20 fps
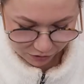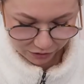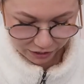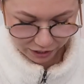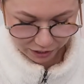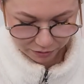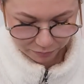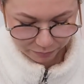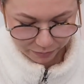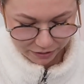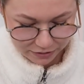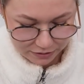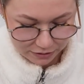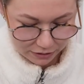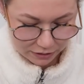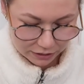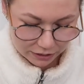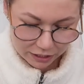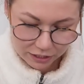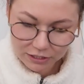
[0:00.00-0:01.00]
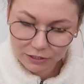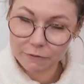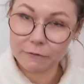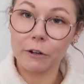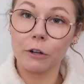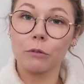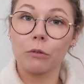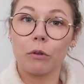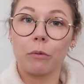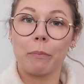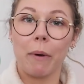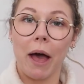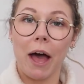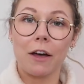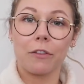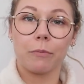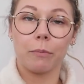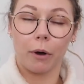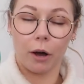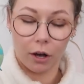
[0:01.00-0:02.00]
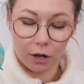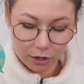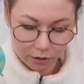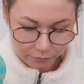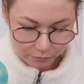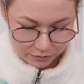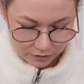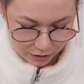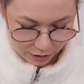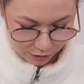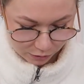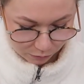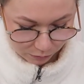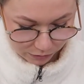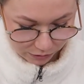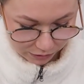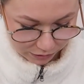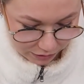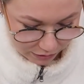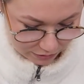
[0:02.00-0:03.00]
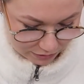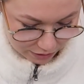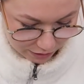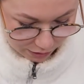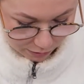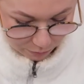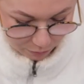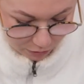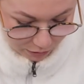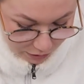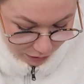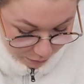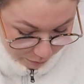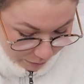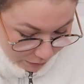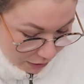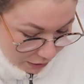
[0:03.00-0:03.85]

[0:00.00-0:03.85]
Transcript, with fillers: Okay, basically it's filled with bath bombs. I don't want to like take them all out